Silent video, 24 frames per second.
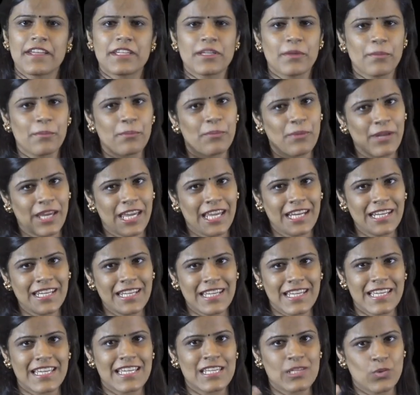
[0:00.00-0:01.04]
that our
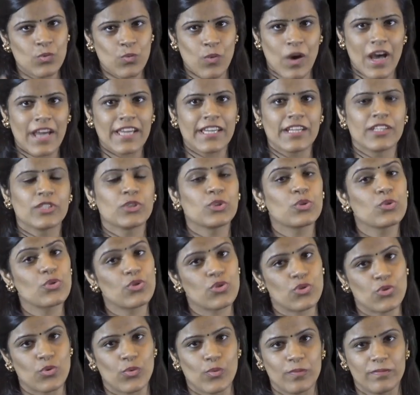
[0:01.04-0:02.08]
brain is wired
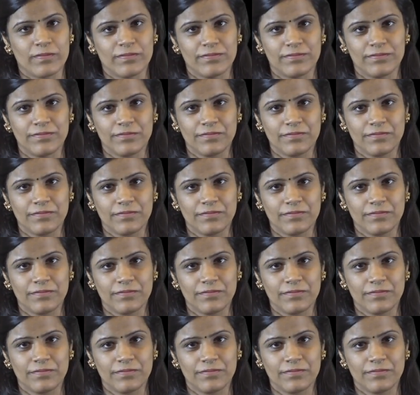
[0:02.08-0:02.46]
to store.